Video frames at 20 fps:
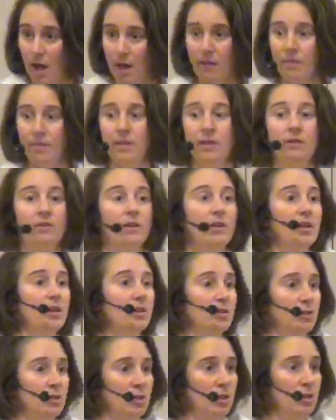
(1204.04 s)
And there it
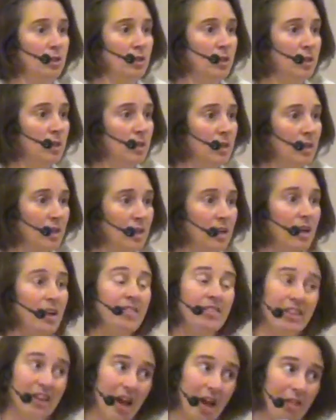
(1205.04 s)
is.
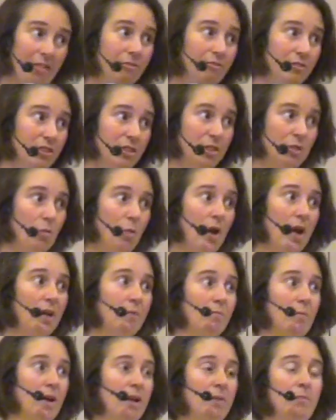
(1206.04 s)
The other reason
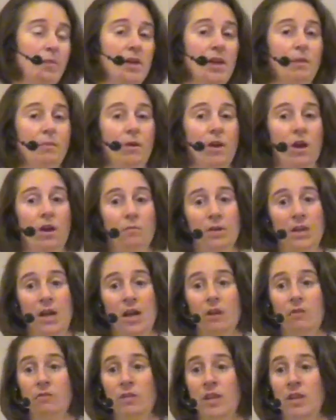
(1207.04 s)
why it might be coming
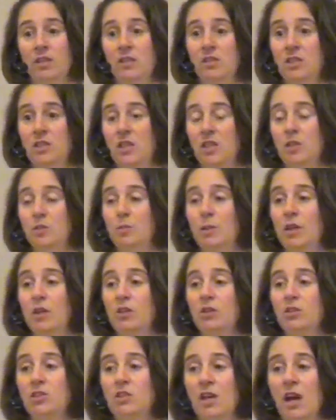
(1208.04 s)
out of latency is
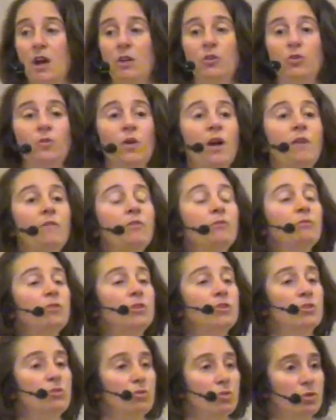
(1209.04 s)
because now you have the
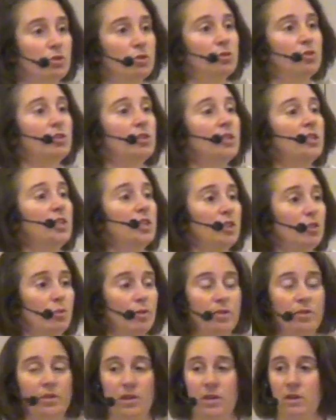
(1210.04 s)
resources to deal
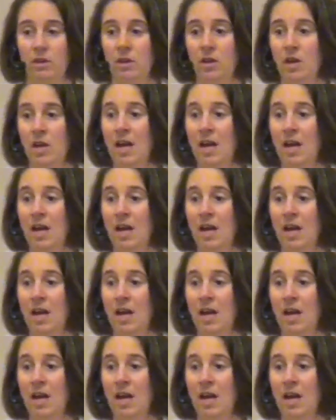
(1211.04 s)
with it.